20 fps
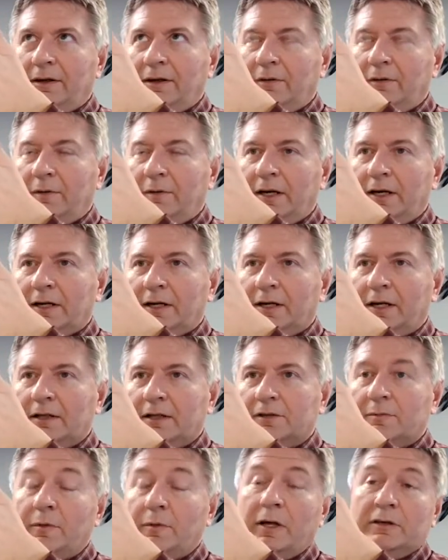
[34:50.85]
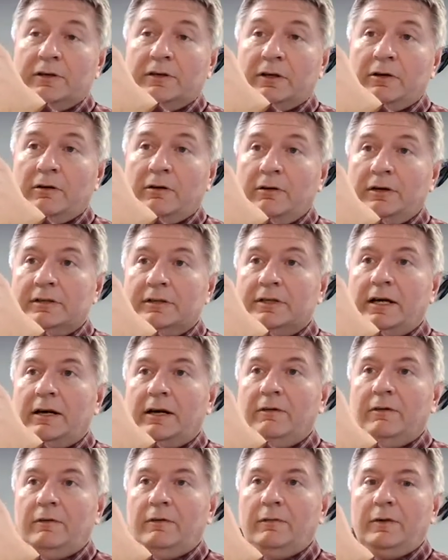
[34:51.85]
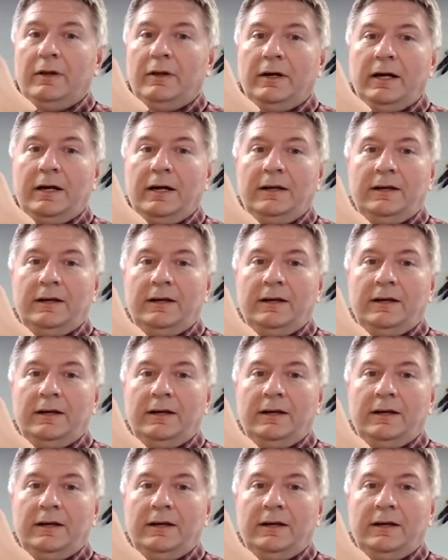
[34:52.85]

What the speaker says: we had a customer, actually Corey's got one with a